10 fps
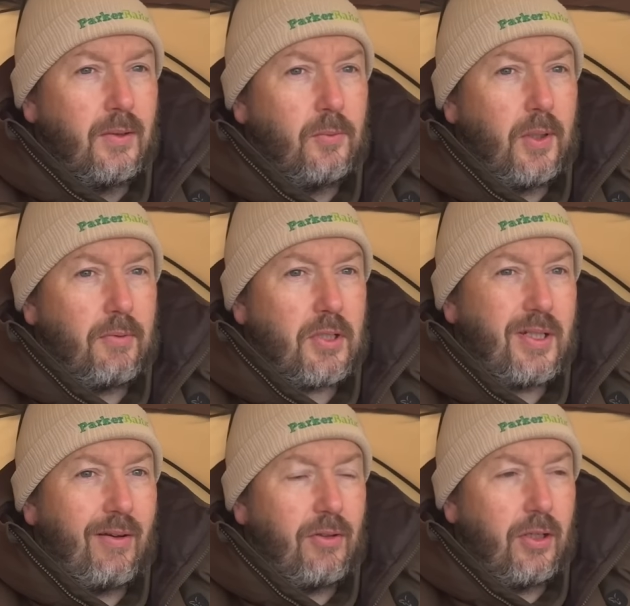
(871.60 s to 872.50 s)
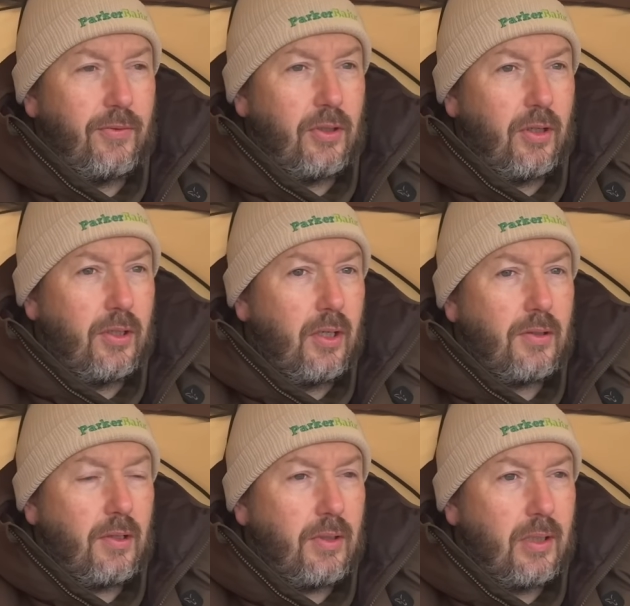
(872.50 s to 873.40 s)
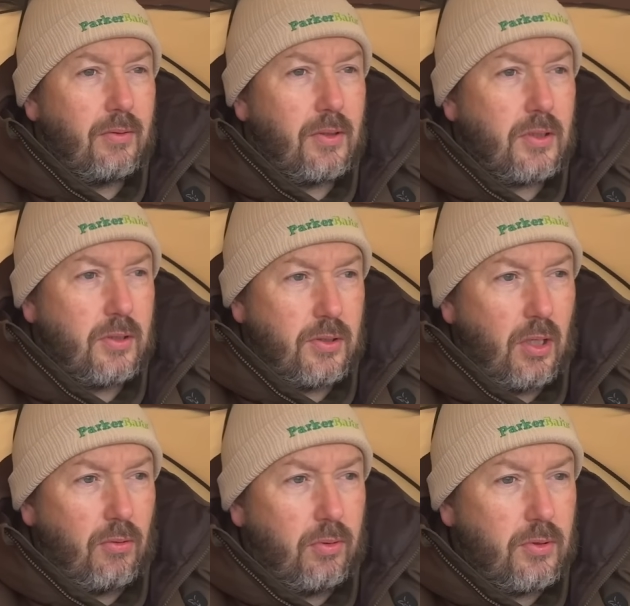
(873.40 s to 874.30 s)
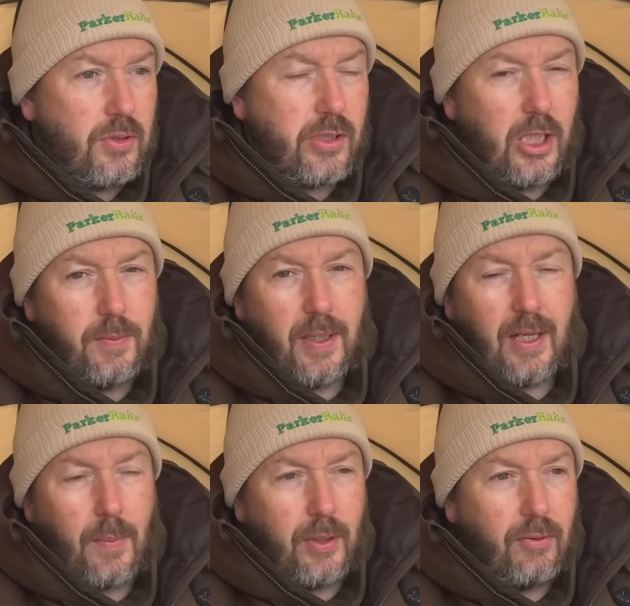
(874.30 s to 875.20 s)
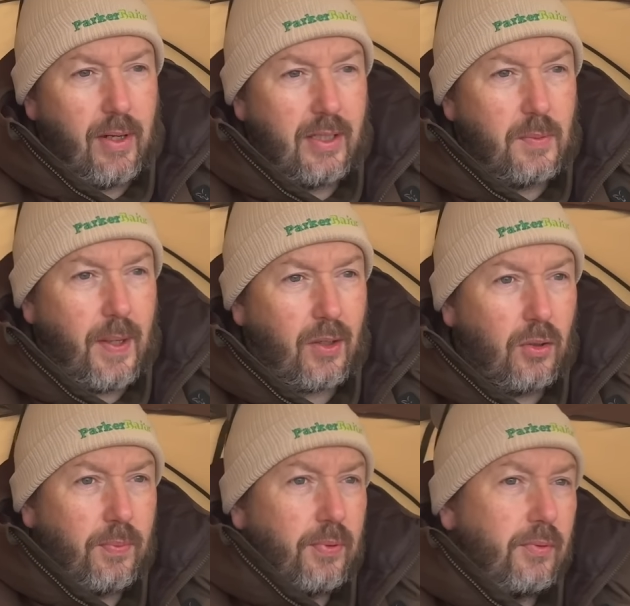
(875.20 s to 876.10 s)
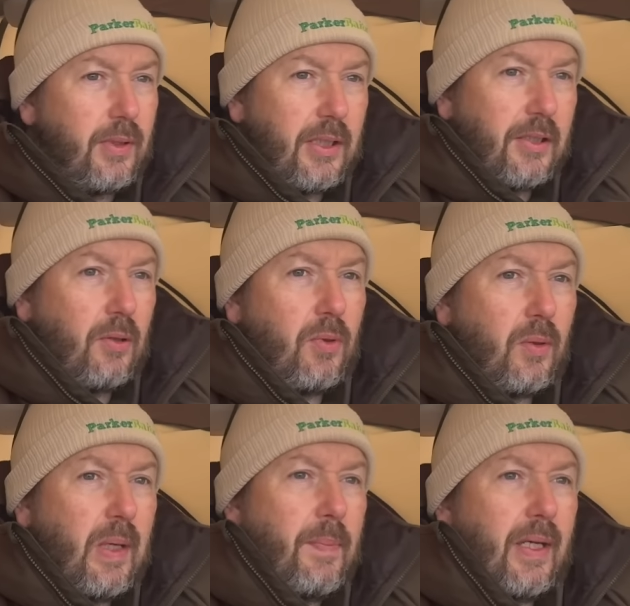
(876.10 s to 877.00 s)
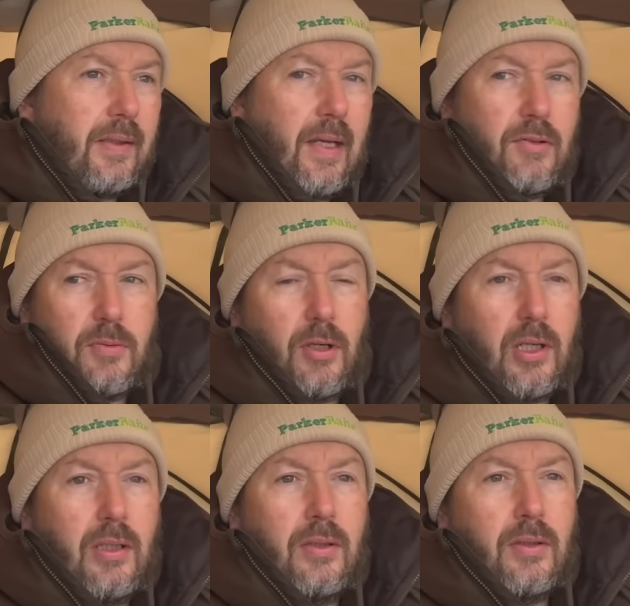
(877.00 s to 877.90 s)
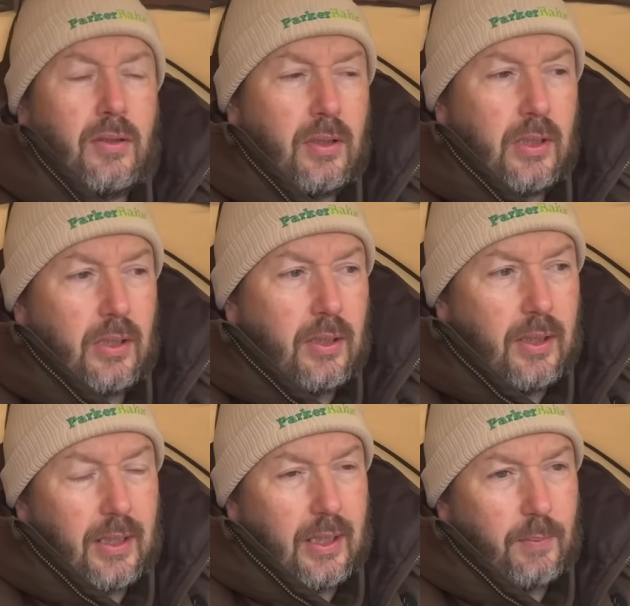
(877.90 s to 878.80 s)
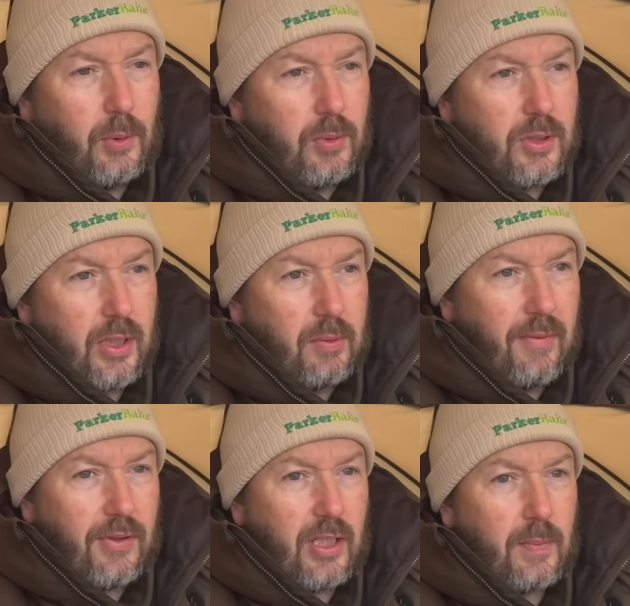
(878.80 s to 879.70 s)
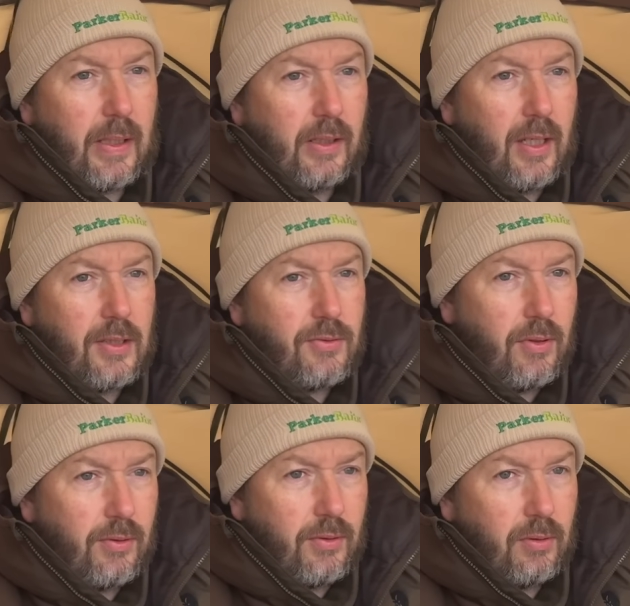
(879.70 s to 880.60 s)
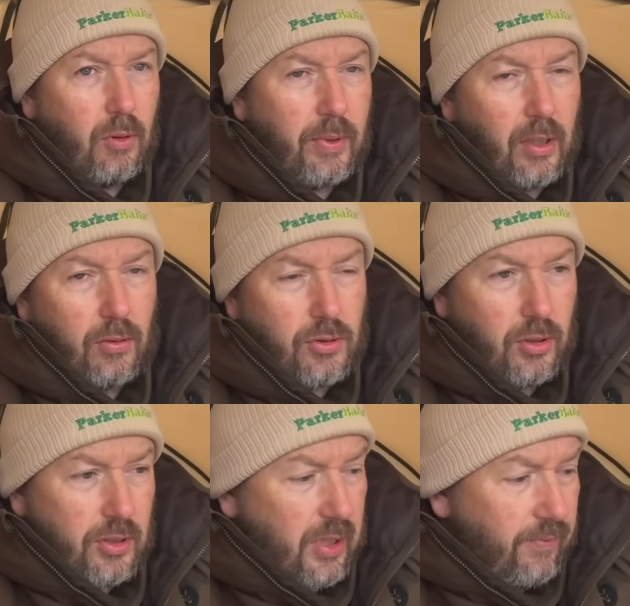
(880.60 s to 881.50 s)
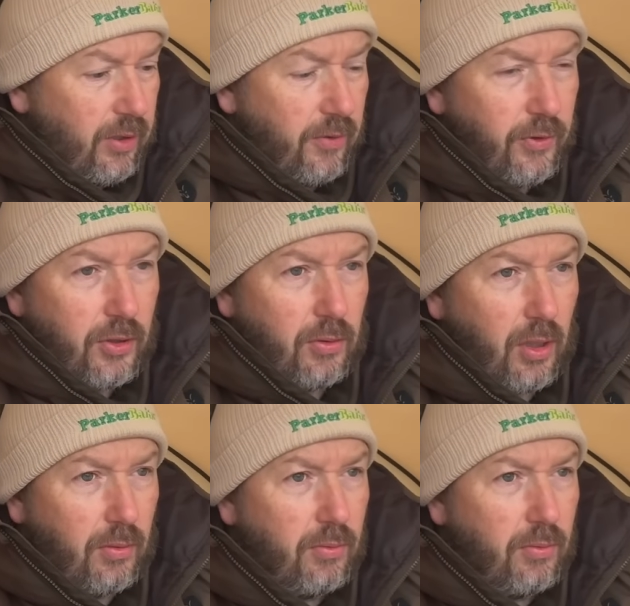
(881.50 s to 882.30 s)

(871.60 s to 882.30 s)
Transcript: whether I stay on overnight or not, I don't know, because doesn't seem to be a gap in the rain to pack up, and I don't want to wet pack down tomorrow. But we'll see. We'll have a think about it later on. I won't be going until this evening if I do go.